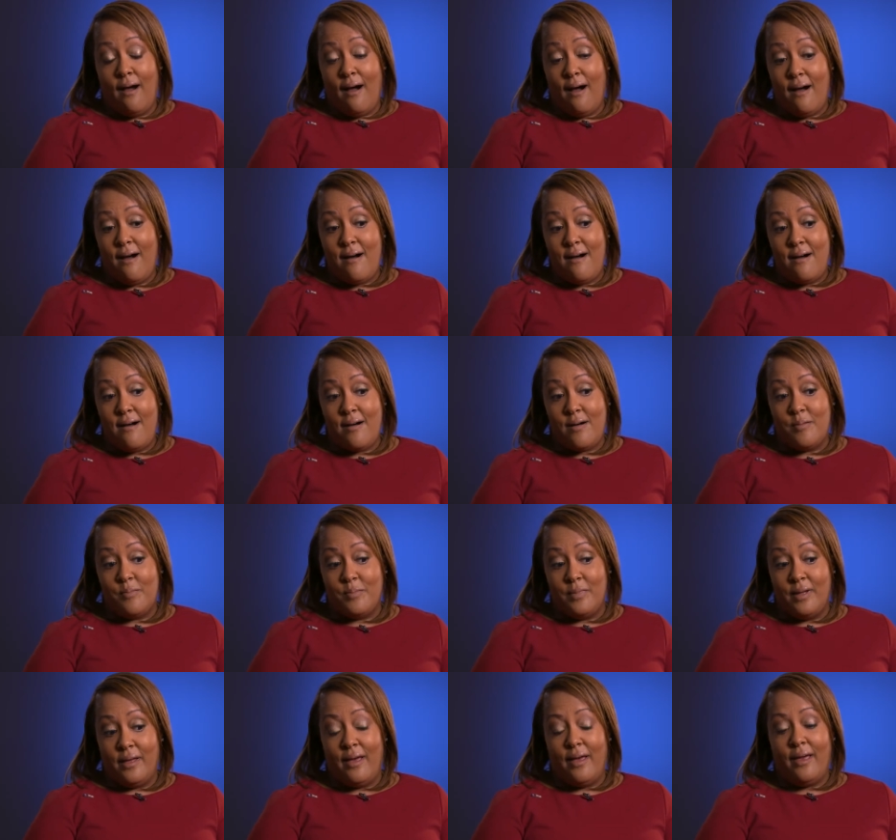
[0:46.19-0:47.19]

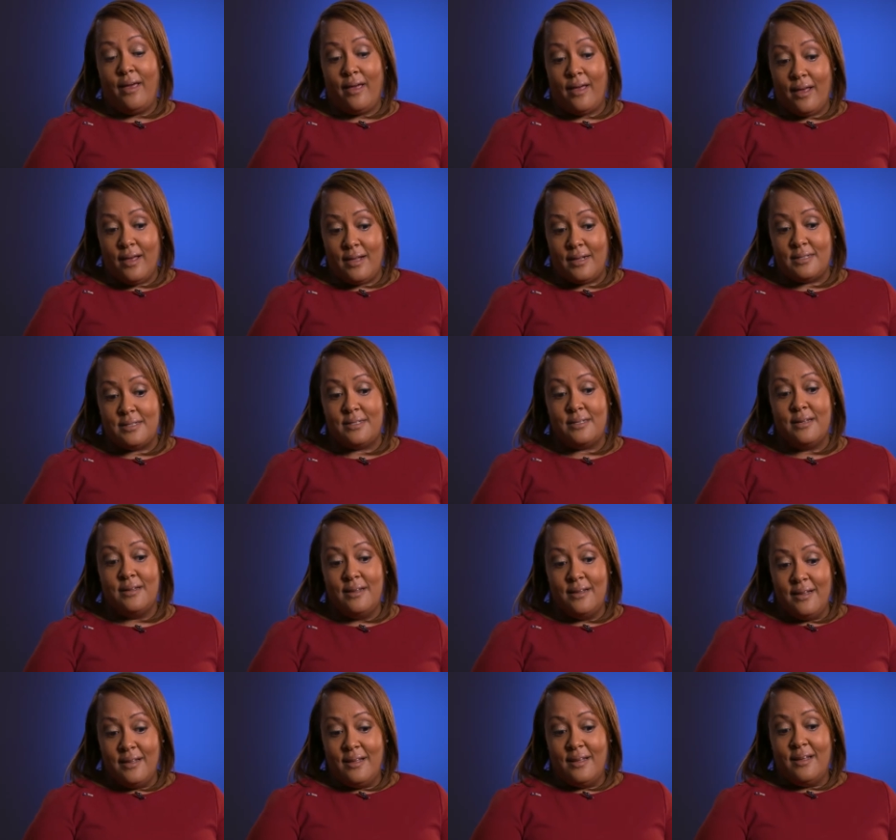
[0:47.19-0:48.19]
Um, and
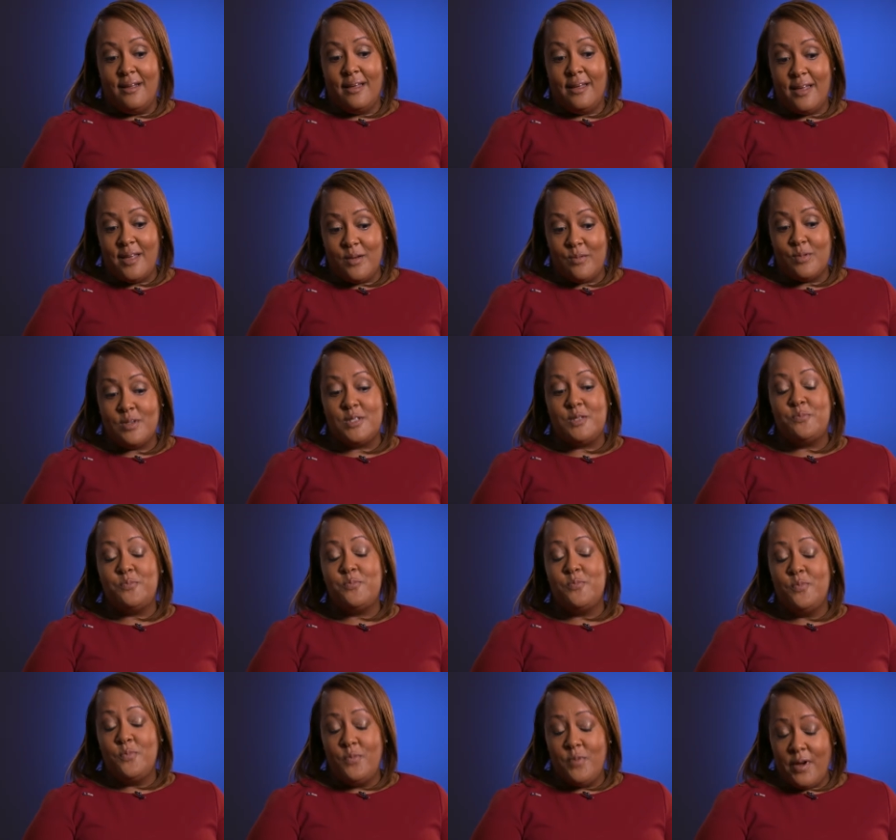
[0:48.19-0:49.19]
it was
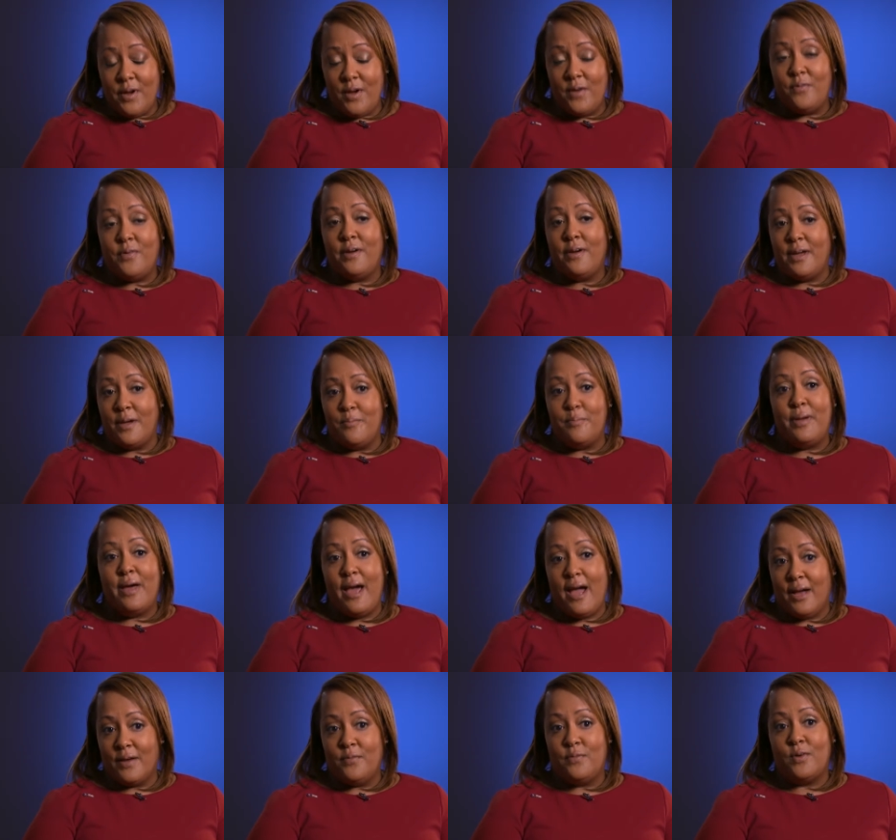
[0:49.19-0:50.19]
very, very
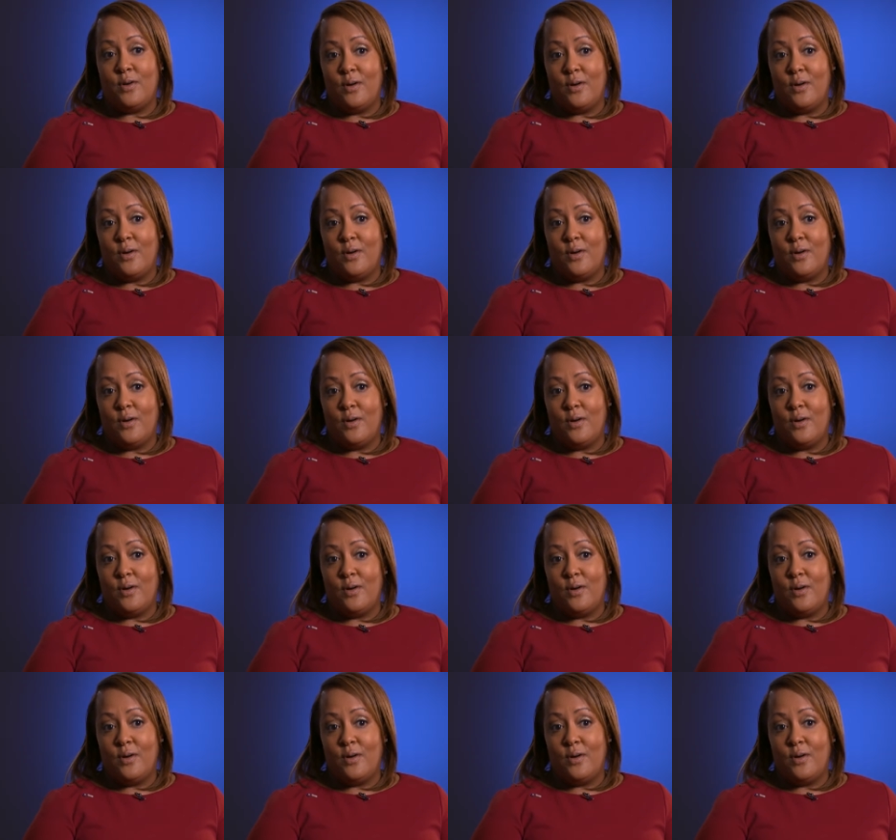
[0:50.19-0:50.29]
impactful.